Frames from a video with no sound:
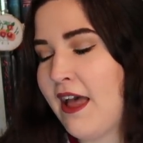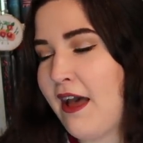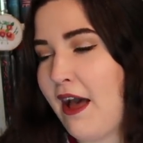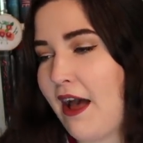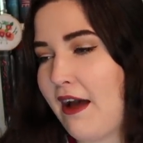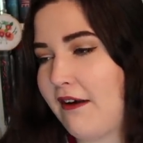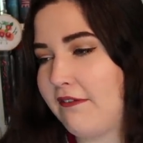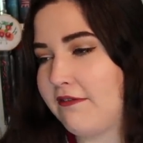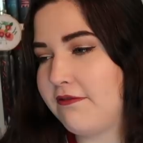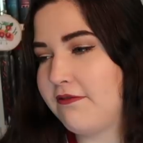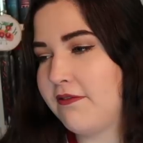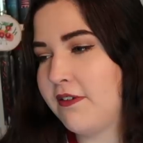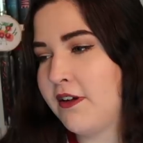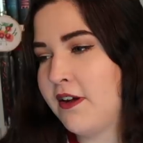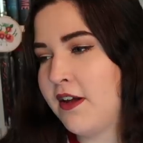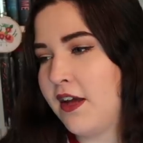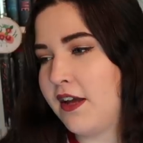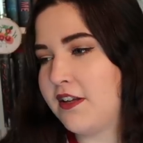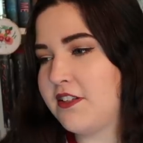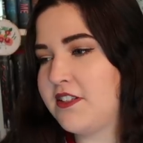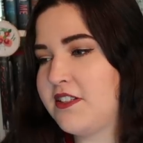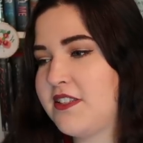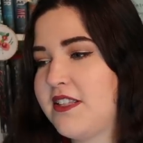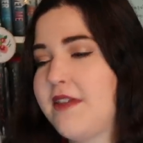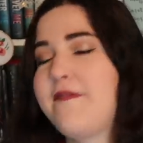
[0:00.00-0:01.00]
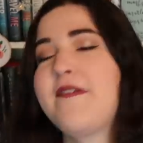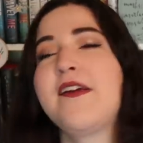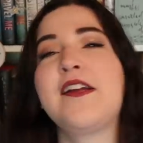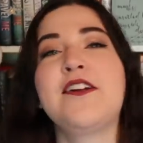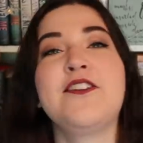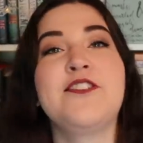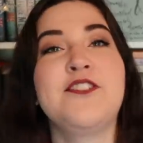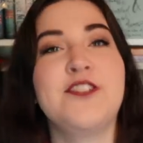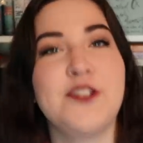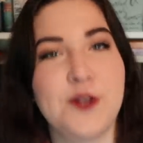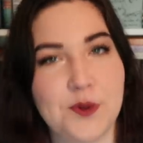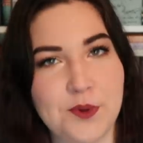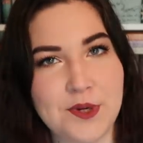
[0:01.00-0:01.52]
have a
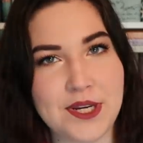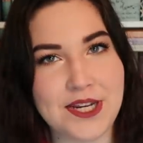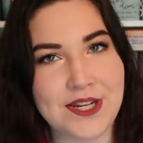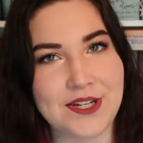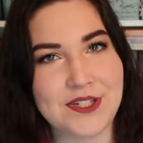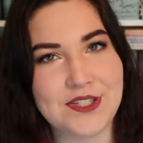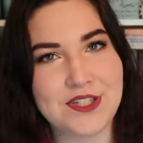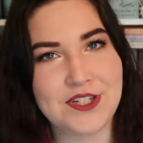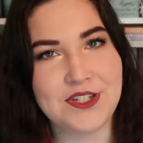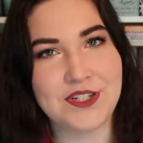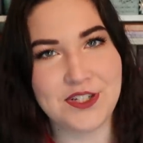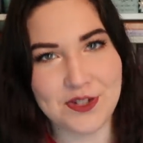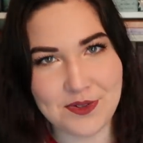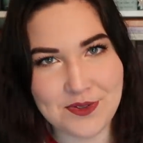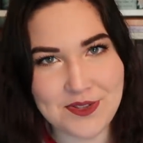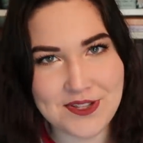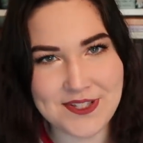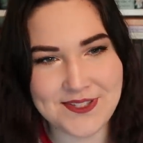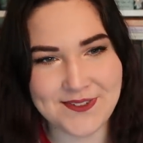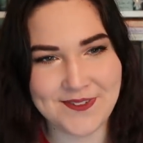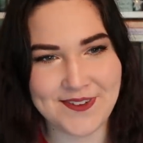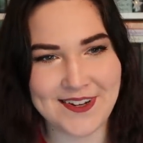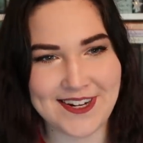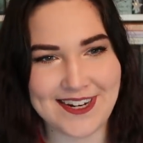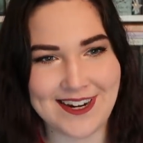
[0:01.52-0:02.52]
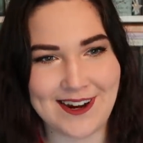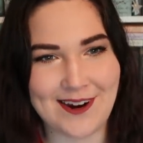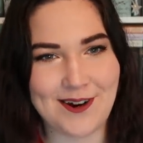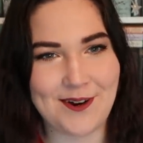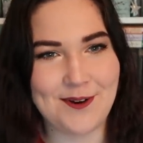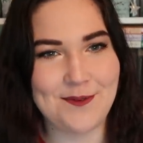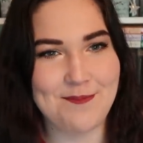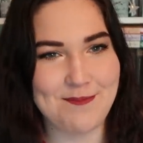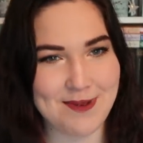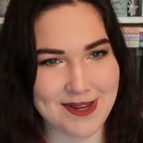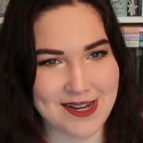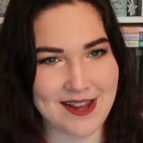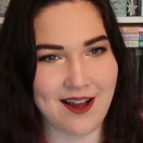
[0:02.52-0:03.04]
civic duty to do this video
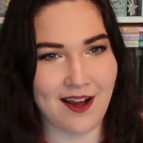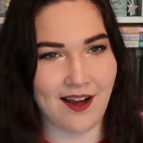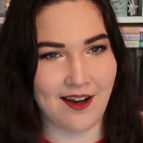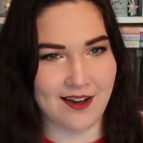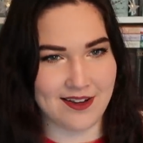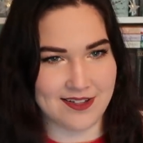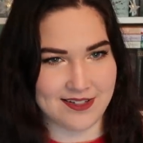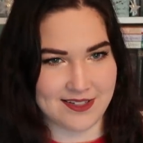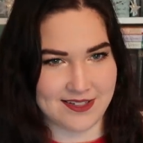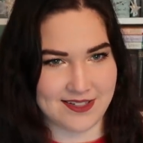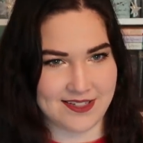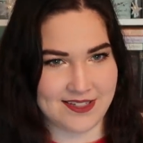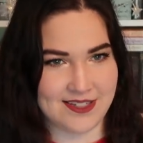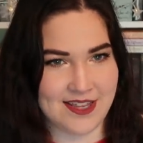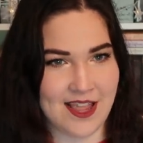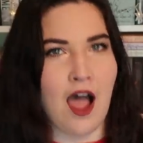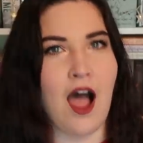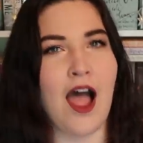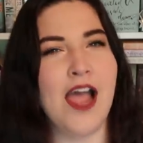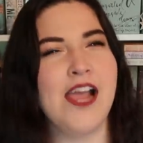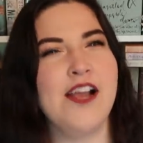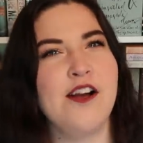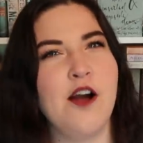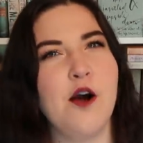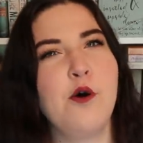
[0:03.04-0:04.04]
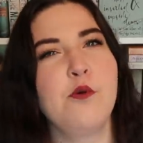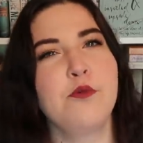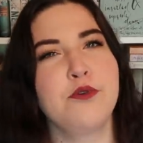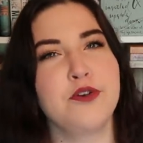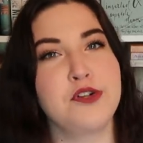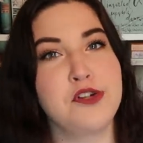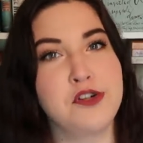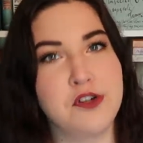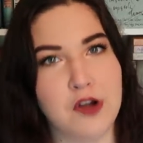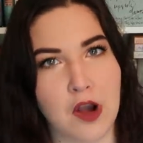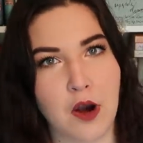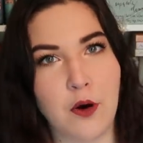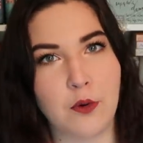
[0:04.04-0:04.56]
because I
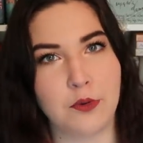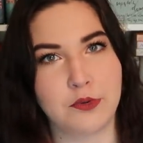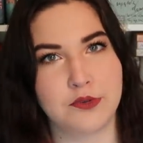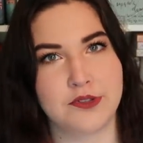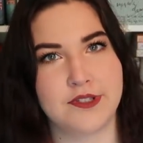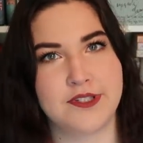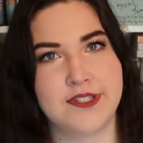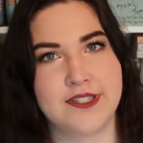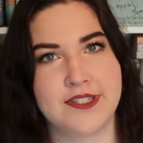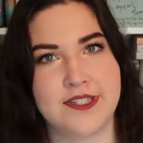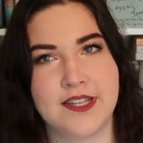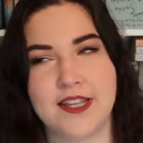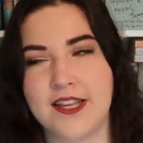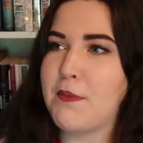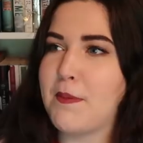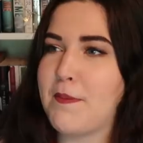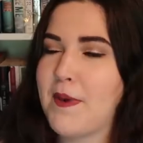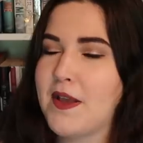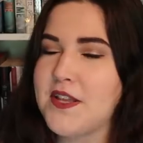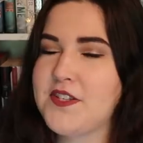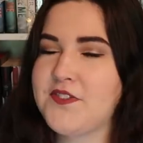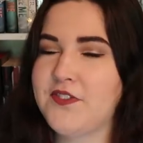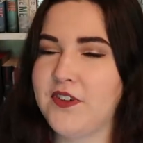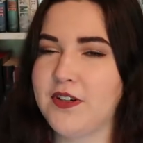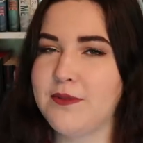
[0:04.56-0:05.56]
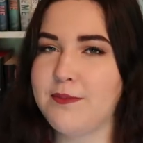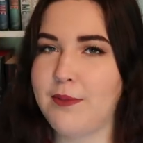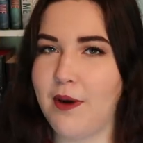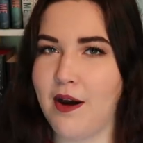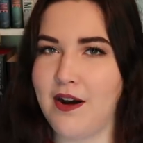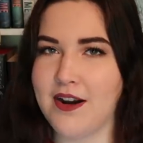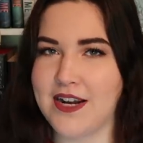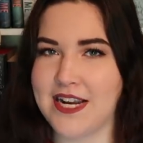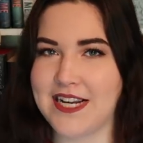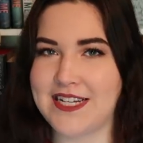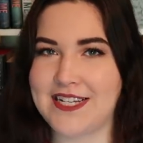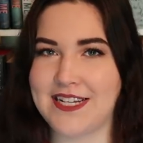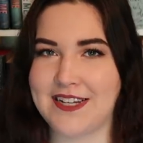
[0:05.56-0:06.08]
own goats. My best friend
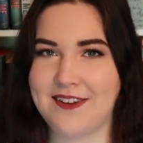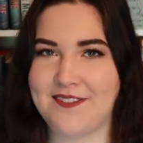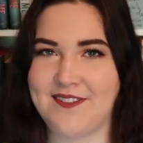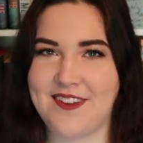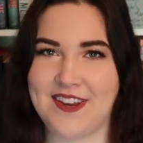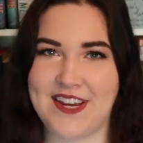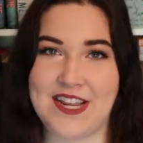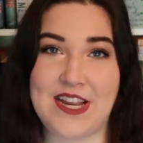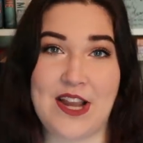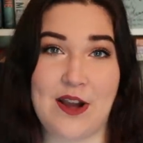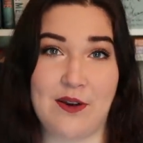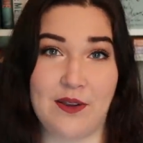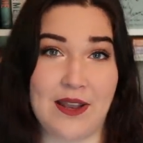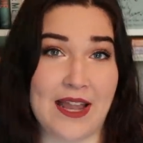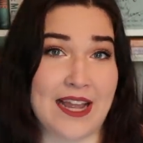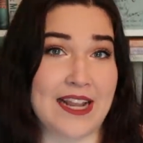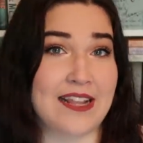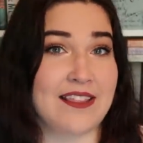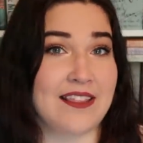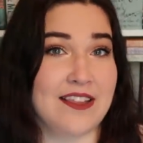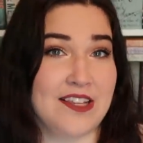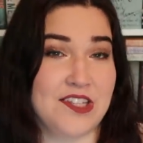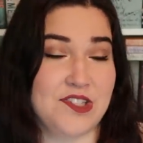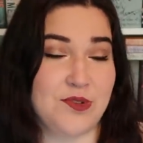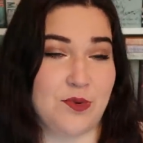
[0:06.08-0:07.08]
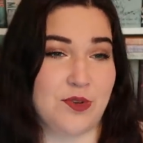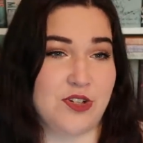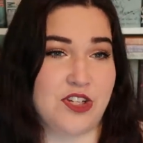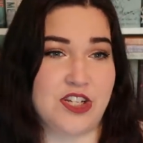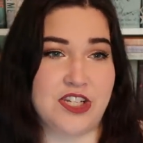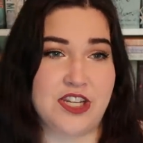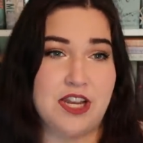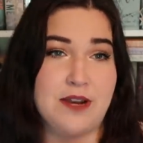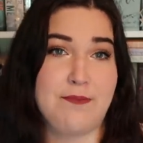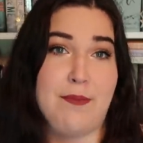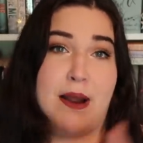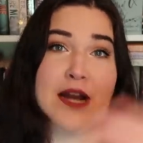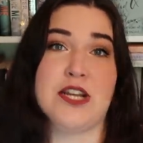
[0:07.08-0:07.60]
Bonnie did a video like this where she
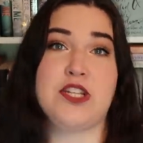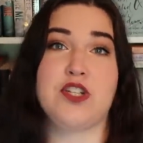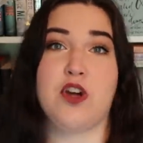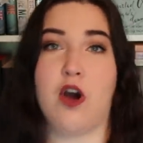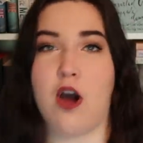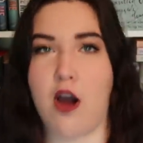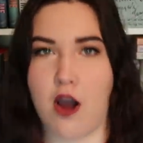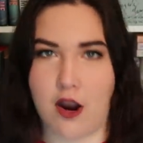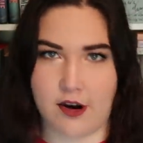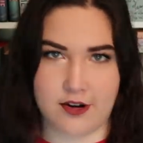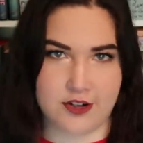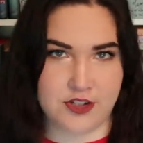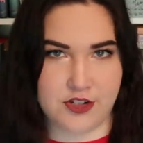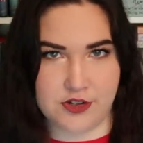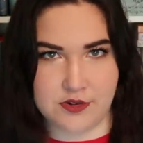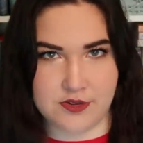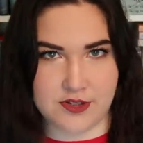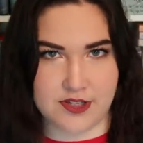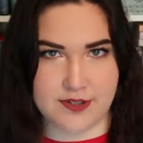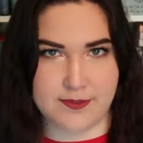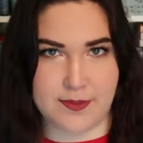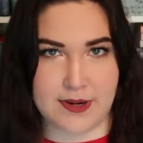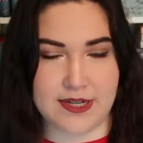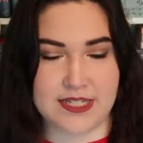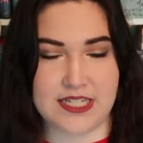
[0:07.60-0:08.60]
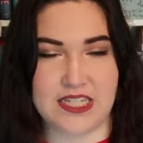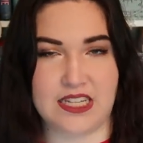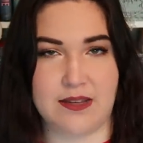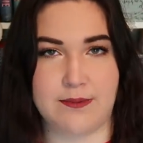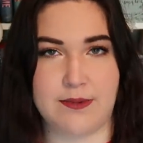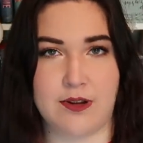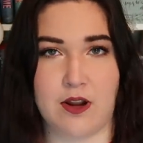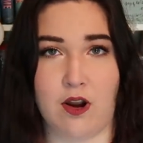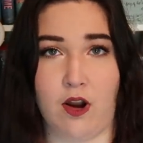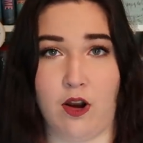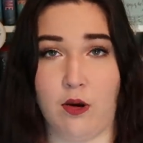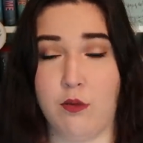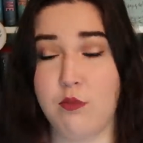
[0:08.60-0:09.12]
did my dog chooses my
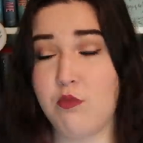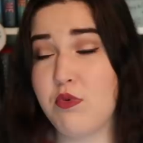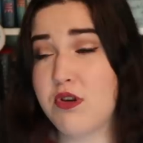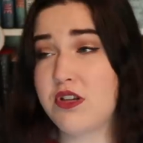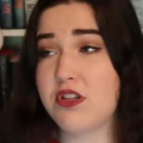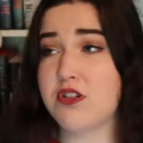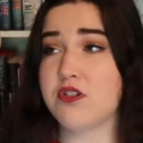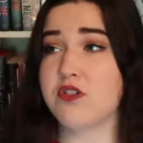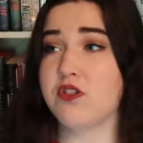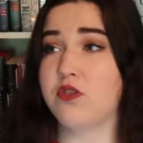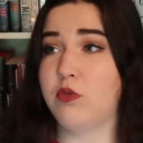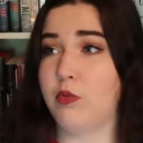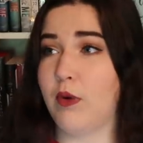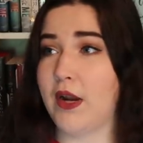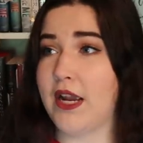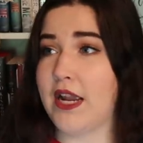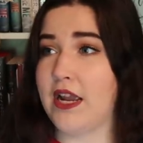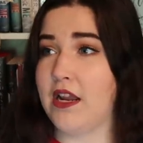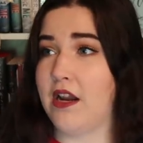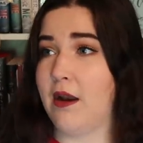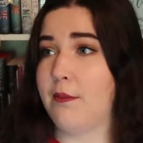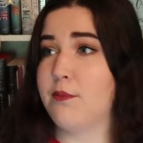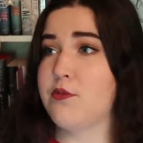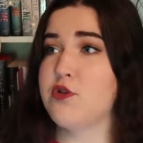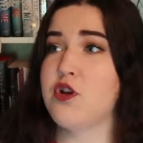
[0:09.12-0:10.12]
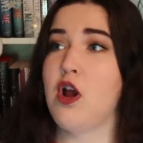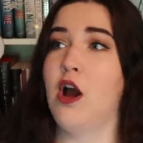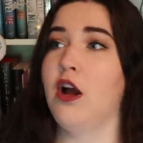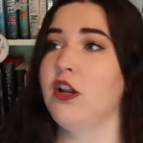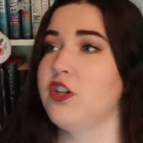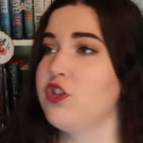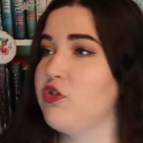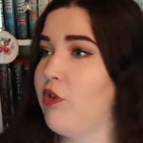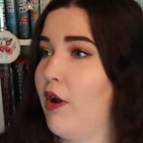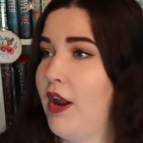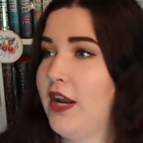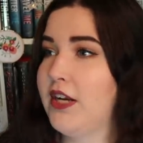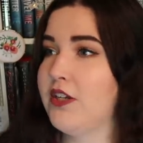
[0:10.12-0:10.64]
TBR, which is great, and I'm not
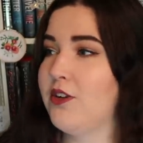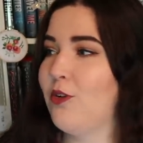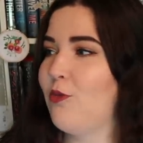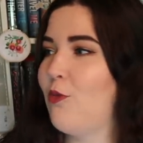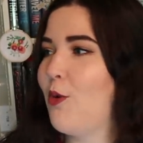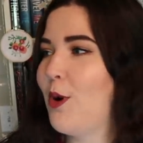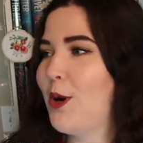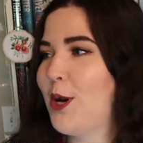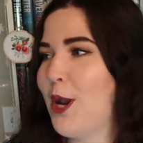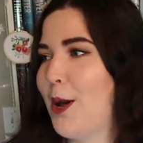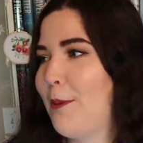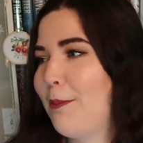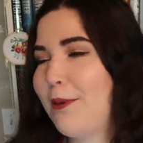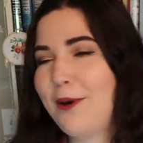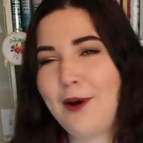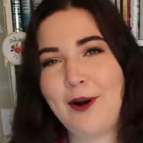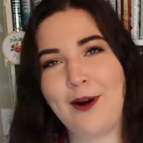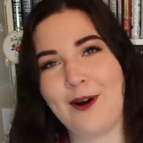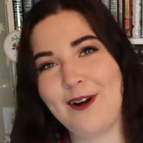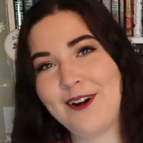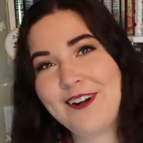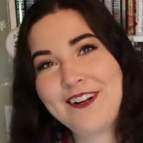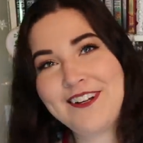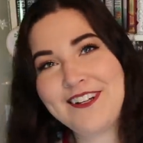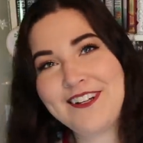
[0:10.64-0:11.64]
trying to one-up her,